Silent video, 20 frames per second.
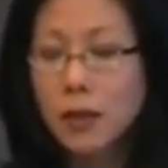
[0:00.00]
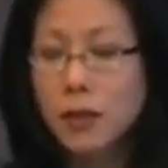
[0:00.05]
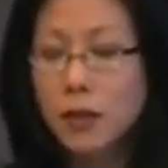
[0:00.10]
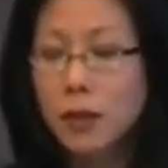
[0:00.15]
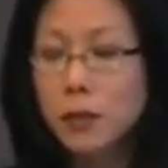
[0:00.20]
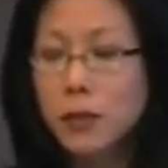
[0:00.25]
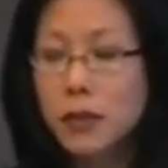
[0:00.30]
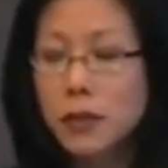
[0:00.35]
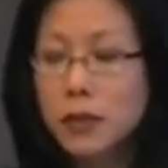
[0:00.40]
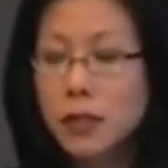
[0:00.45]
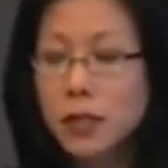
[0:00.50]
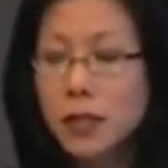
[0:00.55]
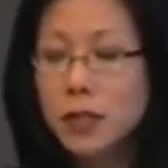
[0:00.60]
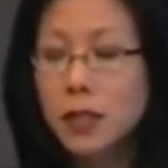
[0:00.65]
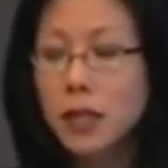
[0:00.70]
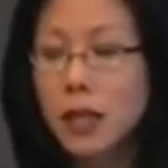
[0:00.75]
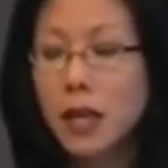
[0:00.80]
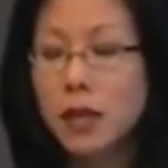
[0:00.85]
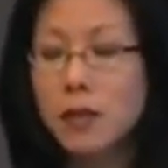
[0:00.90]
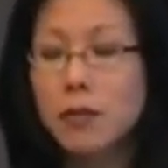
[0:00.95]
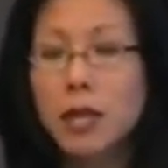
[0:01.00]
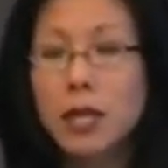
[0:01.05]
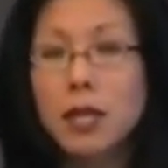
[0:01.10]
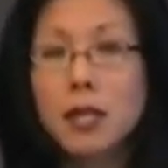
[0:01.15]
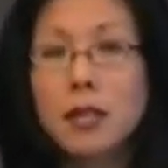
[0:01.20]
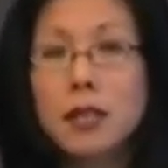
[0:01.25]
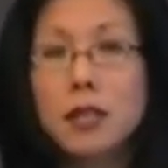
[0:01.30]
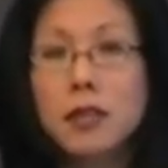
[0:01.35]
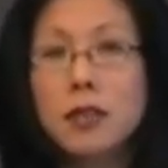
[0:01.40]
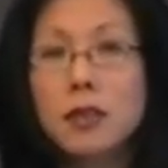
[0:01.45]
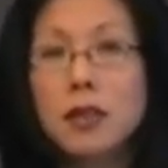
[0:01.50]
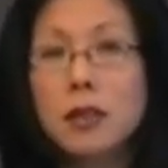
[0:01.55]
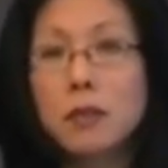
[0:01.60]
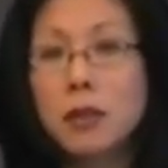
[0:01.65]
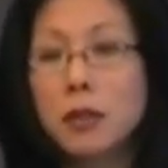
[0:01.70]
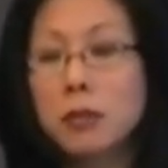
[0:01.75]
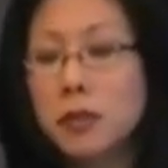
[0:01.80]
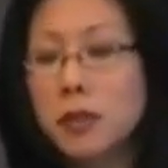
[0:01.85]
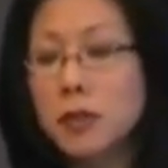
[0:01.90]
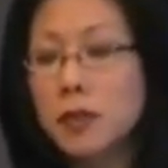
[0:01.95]
The ability to gain recognition and
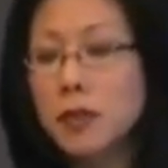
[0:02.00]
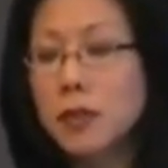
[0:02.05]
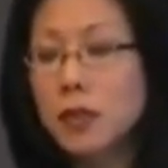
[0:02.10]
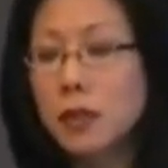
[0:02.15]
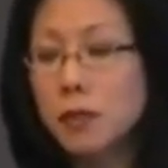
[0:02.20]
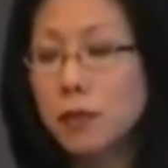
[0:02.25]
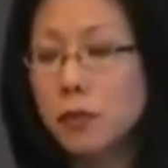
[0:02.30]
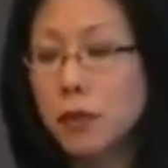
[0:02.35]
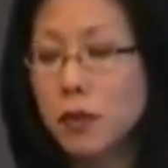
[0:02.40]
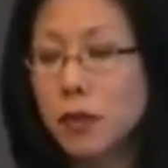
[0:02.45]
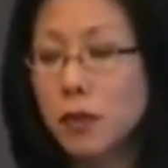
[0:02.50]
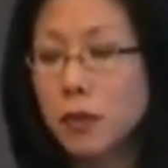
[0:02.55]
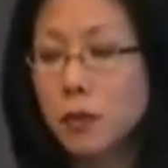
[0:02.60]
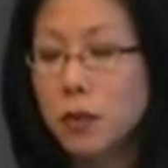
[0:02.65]
publicity for the